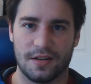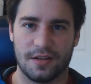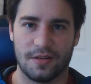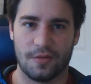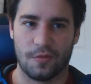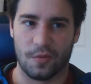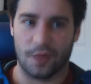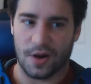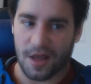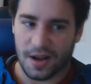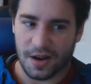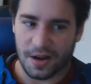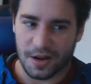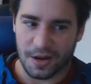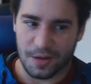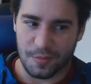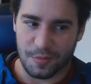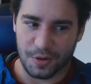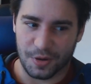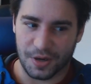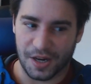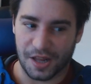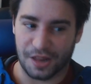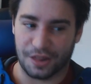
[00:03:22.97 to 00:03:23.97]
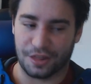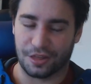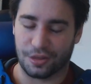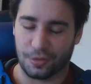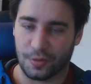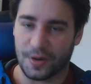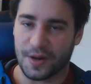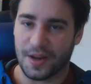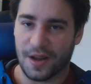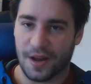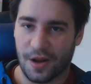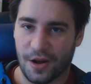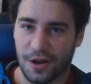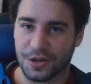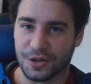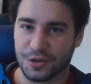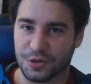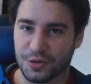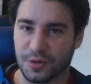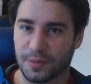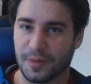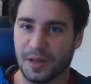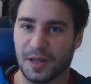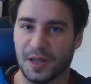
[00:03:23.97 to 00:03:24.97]
we're not gonna put a
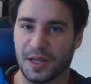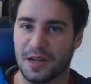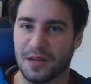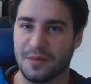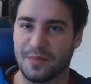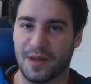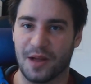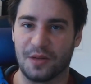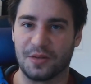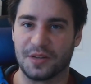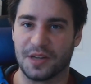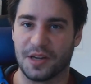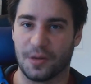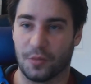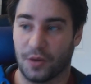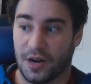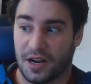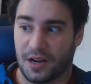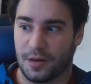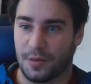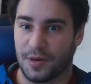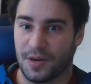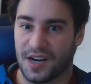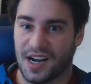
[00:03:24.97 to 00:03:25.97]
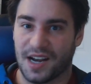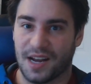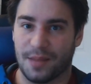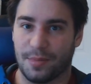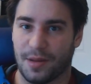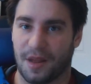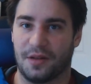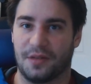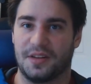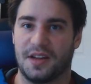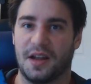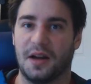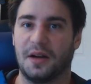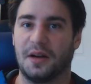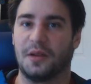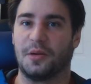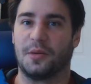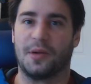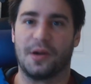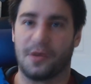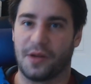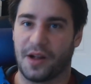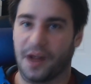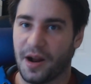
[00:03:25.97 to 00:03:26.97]
300 million bounty. We're not gonna put any bounty on you. We
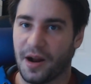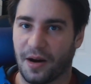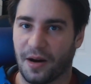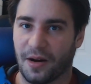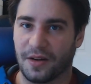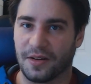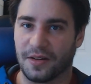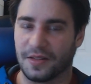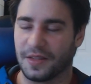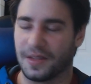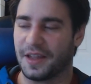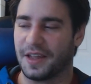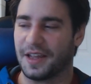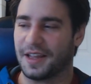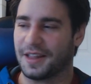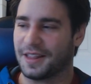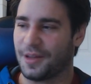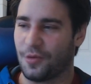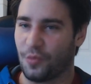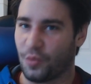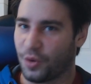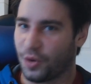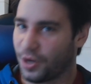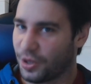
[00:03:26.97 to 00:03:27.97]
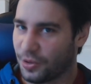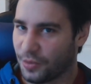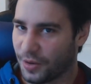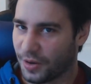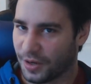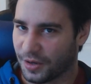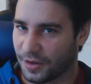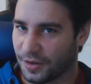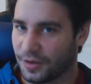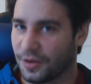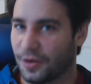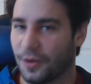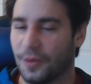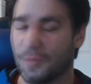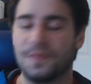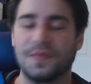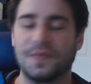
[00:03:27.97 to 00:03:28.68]
don't care. Like that. What are you gonna do?